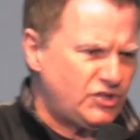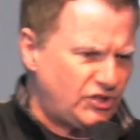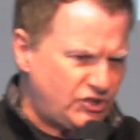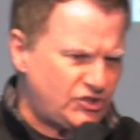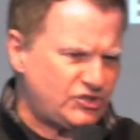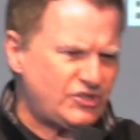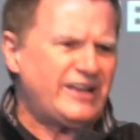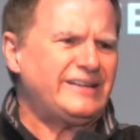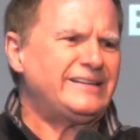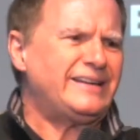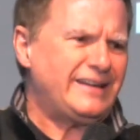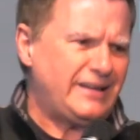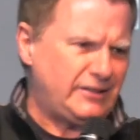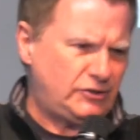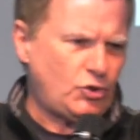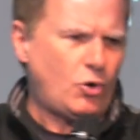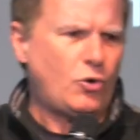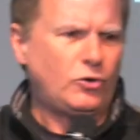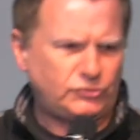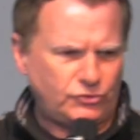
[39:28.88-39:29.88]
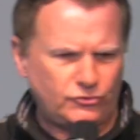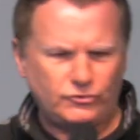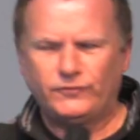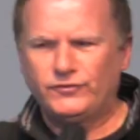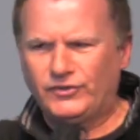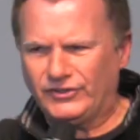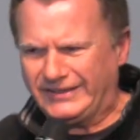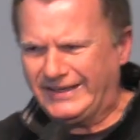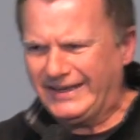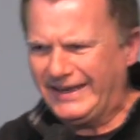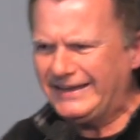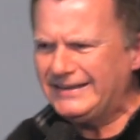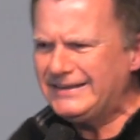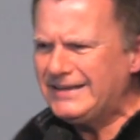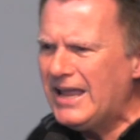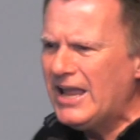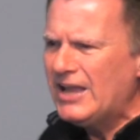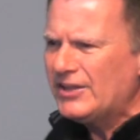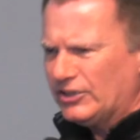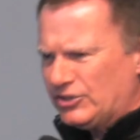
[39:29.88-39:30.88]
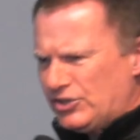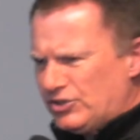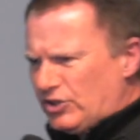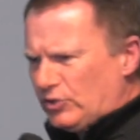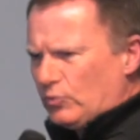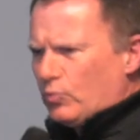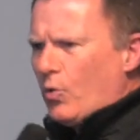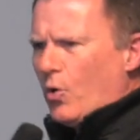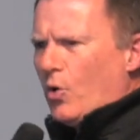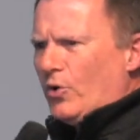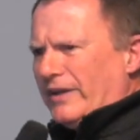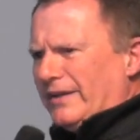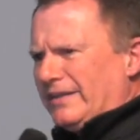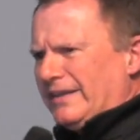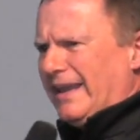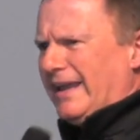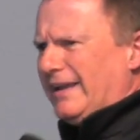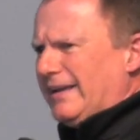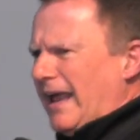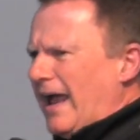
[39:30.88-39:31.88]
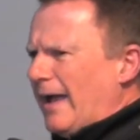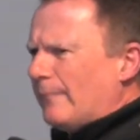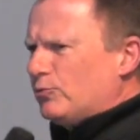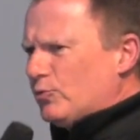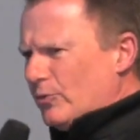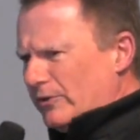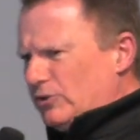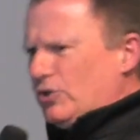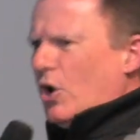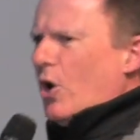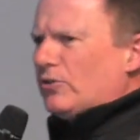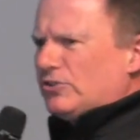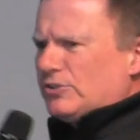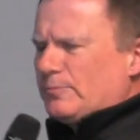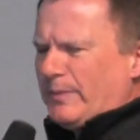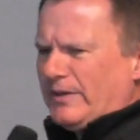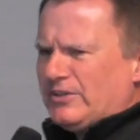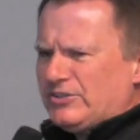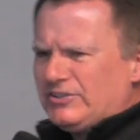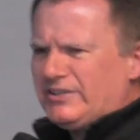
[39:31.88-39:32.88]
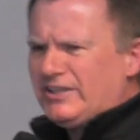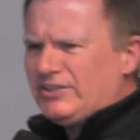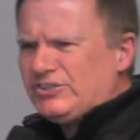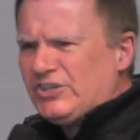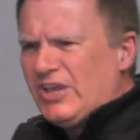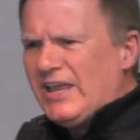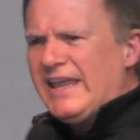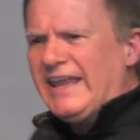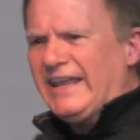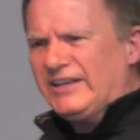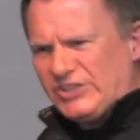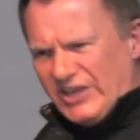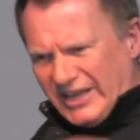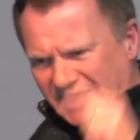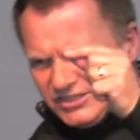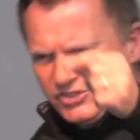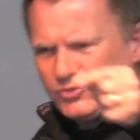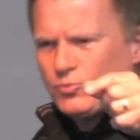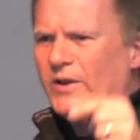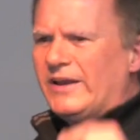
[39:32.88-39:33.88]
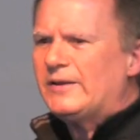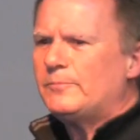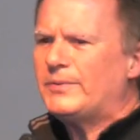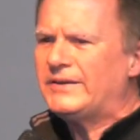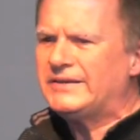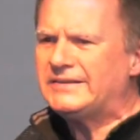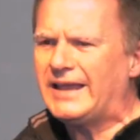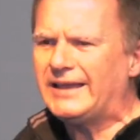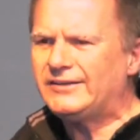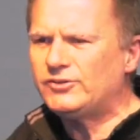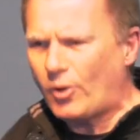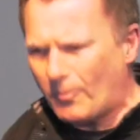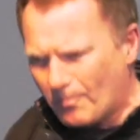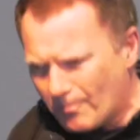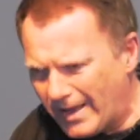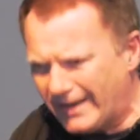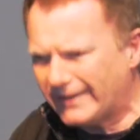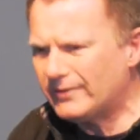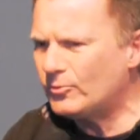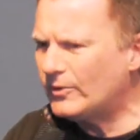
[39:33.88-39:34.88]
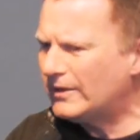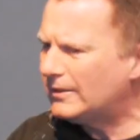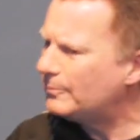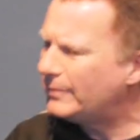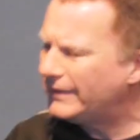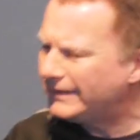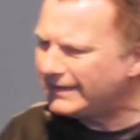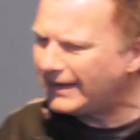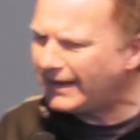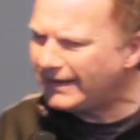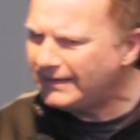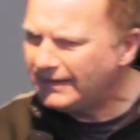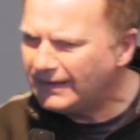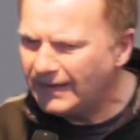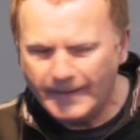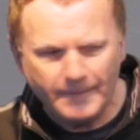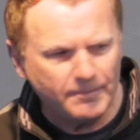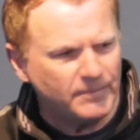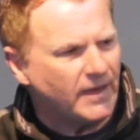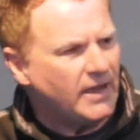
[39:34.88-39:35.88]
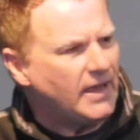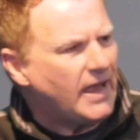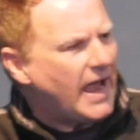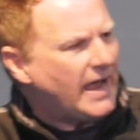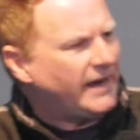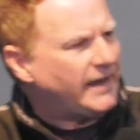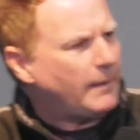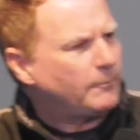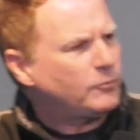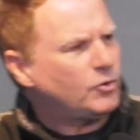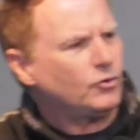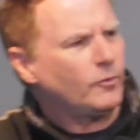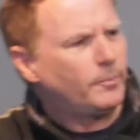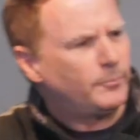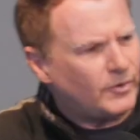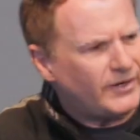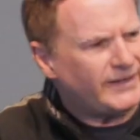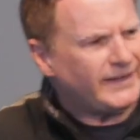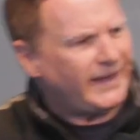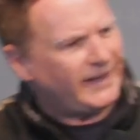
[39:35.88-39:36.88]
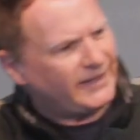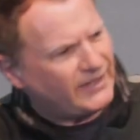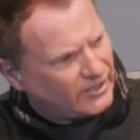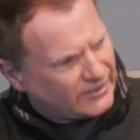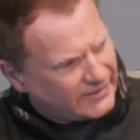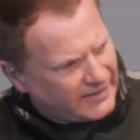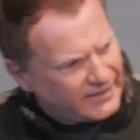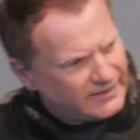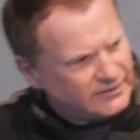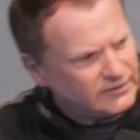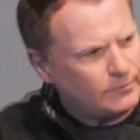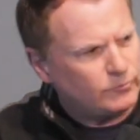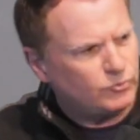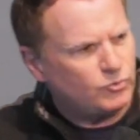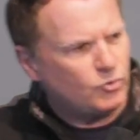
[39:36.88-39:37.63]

a son and a daughter of the King, that you can walk in there. I'm doing God's business. It's his will be done, not my will be done. And I'm going to bring in the kingdom